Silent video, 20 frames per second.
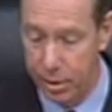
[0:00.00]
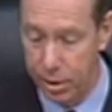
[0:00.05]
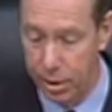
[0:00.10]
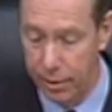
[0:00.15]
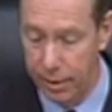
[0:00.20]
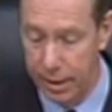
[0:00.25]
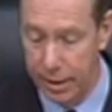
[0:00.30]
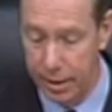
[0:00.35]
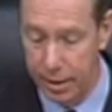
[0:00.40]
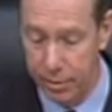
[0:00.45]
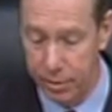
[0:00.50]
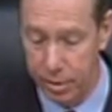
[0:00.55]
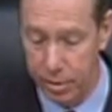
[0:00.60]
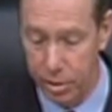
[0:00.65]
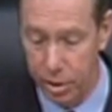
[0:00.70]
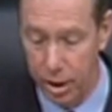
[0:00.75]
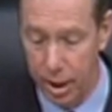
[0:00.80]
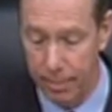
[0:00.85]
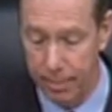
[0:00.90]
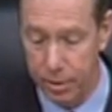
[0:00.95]
hearing gives us
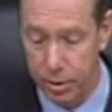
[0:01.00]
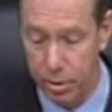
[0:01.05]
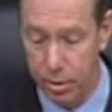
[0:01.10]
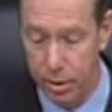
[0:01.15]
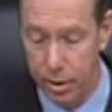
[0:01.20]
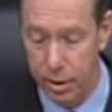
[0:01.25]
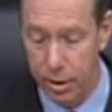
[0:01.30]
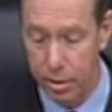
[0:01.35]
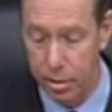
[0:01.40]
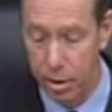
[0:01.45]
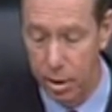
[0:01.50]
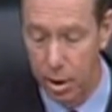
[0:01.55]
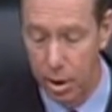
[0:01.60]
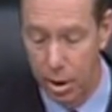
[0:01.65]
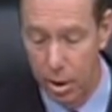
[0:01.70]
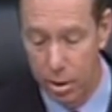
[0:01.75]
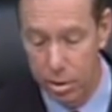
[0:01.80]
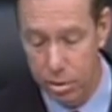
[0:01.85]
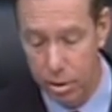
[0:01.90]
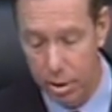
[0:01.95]
an opportunity
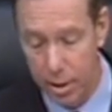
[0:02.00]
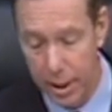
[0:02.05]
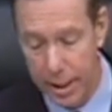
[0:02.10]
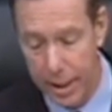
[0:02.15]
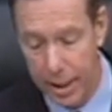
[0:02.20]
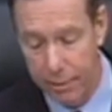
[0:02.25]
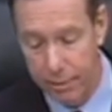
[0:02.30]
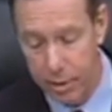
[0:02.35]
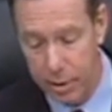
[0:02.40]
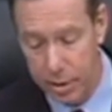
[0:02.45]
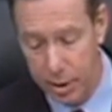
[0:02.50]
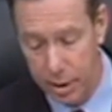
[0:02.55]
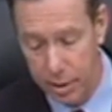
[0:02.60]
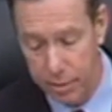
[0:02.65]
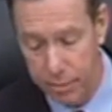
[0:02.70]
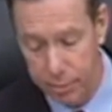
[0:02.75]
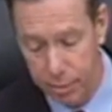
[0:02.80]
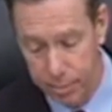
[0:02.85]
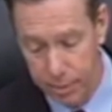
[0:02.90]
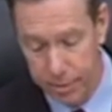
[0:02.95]
to lay everything
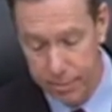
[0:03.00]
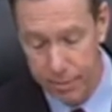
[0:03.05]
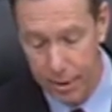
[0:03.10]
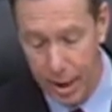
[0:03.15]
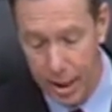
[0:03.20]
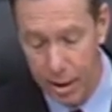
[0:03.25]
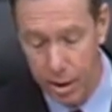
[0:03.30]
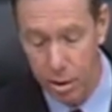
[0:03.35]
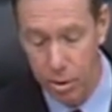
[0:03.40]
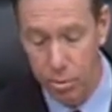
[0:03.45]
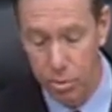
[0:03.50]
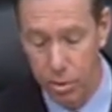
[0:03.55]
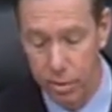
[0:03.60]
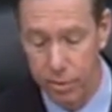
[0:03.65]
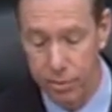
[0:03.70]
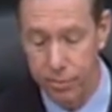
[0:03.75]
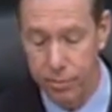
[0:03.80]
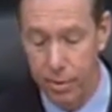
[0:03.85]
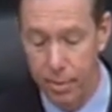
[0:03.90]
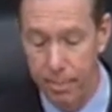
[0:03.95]
from the value
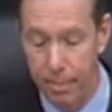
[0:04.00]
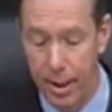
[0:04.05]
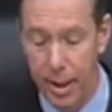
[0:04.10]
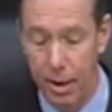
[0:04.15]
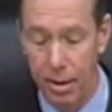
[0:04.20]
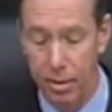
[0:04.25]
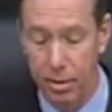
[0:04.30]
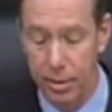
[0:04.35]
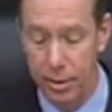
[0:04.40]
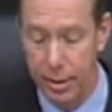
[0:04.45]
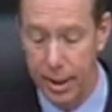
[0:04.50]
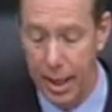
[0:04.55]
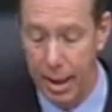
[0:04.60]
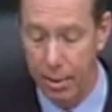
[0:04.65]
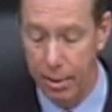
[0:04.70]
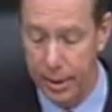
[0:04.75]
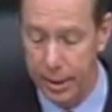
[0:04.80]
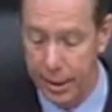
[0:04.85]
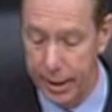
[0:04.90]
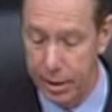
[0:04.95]
of mail
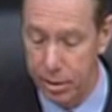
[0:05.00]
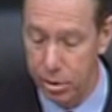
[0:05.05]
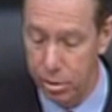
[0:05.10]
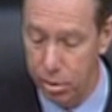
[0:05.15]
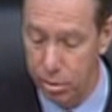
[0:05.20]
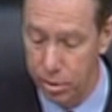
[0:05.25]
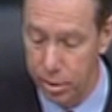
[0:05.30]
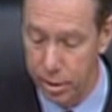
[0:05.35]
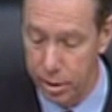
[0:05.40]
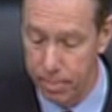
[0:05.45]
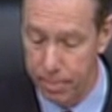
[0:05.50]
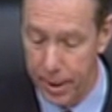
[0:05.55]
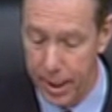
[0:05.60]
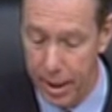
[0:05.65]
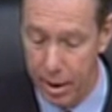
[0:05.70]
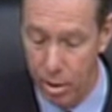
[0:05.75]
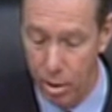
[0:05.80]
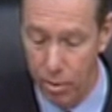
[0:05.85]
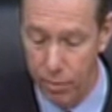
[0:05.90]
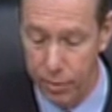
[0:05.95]
nowadays to the
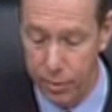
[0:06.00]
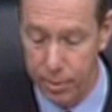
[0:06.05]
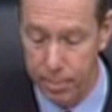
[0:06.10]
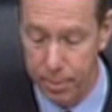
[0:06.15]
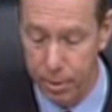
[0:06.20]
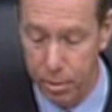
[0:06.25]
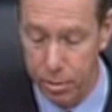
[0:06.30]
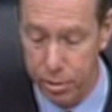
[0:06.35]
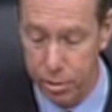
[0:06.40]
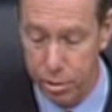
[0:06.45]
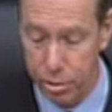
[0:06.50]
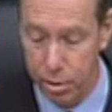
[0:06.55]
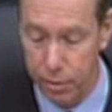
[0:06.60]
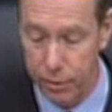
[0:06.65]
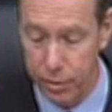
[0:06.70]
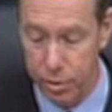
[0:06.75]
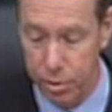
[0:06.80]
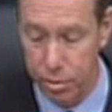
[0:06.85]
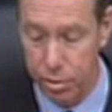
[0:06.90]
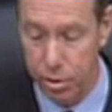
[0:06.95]
debate over the Postal
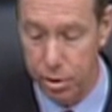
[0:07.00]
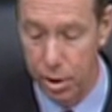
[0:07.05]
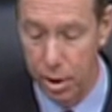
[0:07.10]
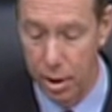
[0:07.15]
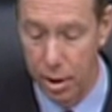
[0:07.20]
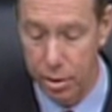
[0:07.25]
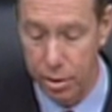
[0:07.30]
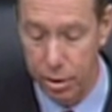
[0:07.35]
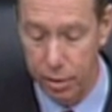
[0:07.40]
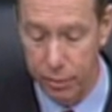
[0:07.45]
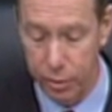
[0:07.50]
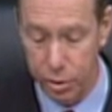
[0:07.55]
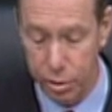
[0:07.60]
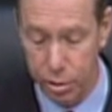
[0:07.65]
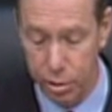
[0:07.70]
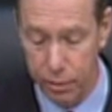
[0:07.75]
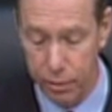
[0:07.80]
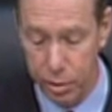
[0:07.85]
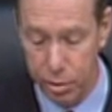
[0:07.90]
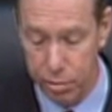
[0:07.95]
Service's civil
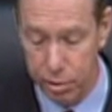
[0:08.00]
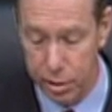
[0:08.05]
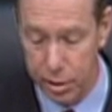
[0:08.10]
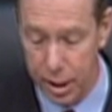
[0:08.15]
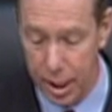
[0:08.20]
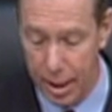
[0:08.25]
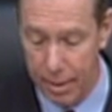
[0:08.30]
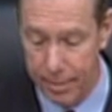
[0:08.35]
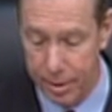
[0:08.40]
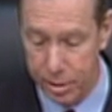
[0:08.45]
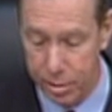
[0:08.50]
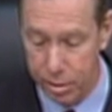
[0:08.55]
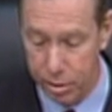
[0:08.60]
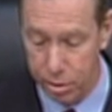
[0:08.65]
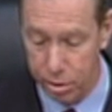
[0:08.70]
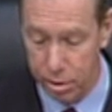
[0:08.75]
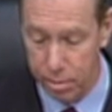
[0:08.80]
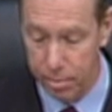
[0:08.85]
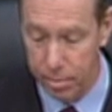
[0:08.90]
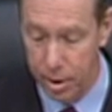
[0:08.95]
service retirement
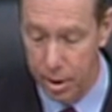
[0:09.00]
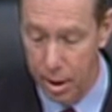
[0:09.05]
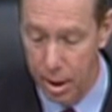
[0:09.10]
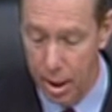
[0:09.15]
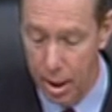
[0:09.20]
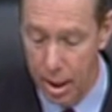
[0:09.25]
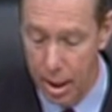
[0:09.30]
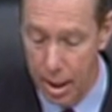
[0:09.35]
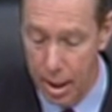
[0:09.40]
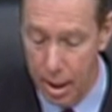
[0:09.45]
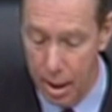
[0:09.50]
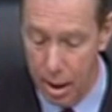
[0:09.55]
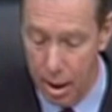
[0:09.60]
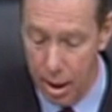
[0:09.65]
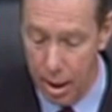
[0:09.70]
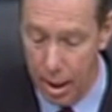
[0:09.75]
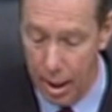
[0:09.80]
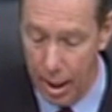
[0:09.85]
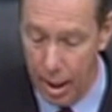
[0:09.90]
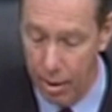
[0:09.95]
system
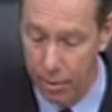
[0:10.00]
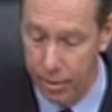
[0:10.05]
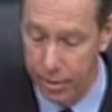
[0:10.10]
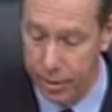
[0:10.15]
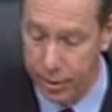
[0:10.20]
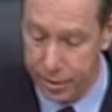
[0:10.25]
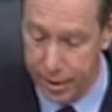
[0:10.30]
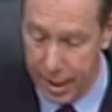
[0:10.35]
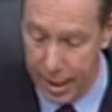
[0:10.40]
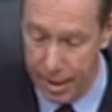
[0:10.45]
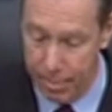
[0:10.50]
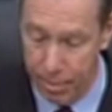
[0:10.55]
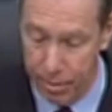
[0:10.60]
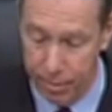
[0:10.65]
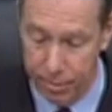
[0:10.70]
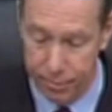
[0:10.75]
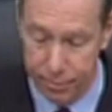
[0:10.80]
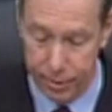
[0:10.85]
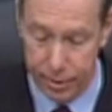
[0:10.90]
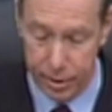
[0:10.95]
out on the
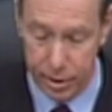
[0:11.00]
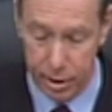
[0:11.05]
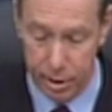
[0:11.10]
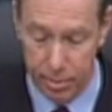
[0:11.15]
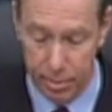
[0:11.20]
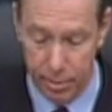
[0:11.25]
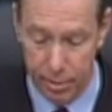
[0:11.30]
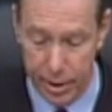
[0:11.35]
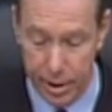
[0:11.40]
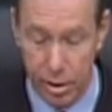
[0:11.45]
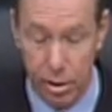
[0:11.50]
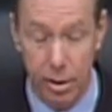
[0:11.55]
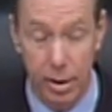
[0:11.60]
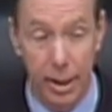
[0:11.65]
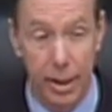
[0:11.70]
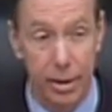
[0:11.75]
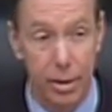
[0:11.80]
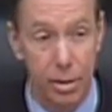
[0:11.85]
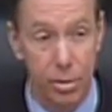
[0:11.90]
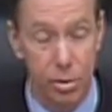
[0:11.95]
table for deliberation
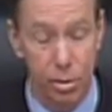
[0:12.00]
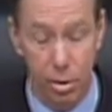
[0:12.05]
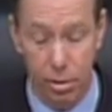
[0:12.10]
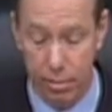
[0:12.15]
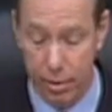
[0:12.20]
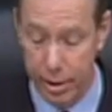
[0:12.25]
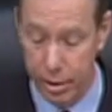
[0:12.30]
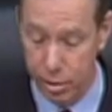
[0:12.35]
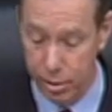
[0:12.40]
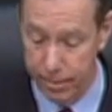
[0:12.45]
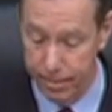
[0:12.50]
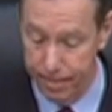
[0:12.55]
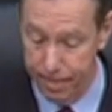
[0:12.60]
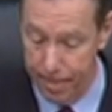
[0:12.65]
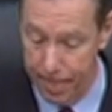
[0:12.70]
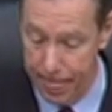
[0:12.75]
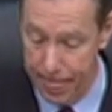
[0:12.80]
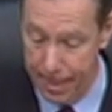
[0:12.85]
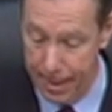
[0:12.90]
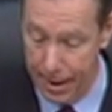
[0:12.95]
and consideration.
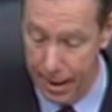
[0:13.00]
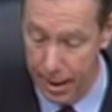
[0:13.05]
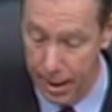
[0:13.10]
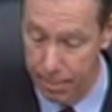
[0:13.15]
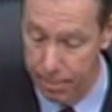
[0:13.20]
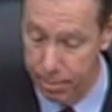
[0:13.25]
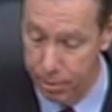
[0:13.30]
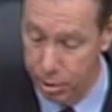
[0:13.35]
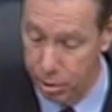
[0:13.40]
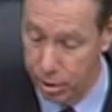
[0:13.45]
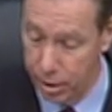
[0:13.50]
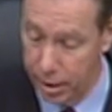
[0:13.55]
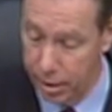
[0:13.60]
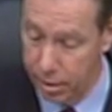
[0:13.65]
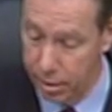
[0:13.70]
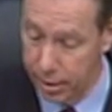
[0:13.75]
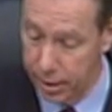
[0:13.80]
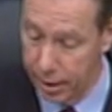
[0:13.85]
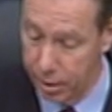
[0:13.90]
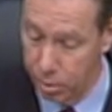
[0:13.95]
I appreciate
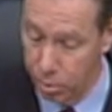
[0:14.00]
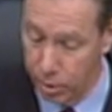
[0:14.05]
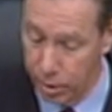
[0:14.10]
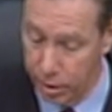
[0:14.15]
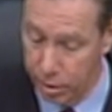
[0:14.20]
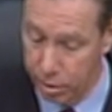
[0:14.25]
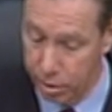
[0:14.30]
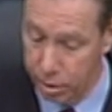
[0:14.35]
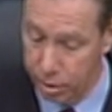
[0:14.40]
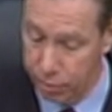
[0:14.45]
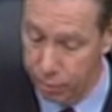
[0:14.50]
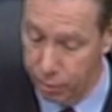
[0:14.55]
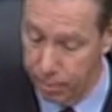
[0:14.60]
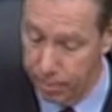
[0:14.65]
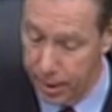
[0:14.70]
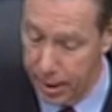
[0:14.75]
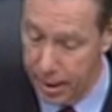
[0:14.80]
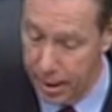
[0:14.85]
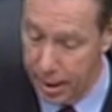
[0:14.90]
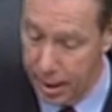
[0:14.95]
today's witnesses for
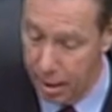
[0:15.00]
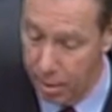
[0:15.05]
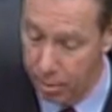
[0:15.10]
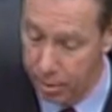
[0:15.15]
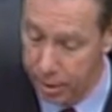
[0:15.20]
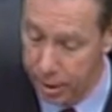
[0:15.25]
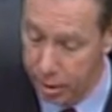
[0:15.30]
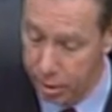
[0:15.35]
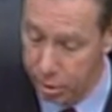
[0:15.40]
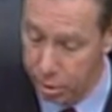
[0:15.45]
being here with us